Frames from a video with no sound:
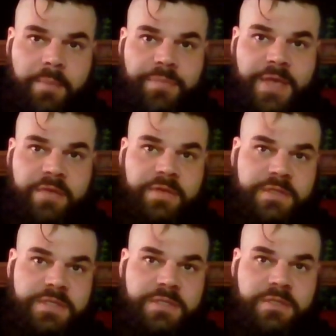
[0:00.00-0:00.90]
they have
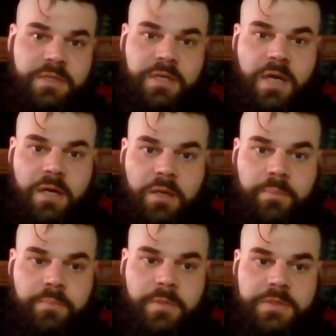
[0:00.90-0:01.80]
consistently gone
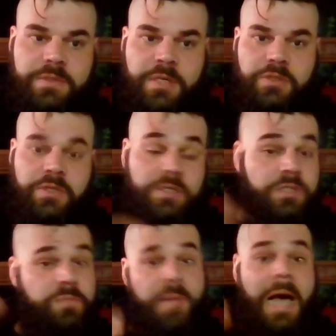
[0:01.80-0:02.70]
up essentially a
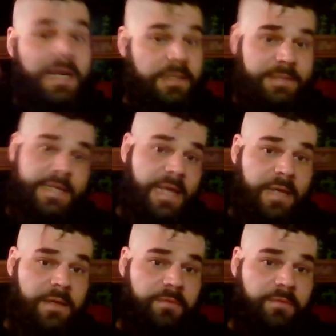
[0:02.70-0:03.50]
spot a day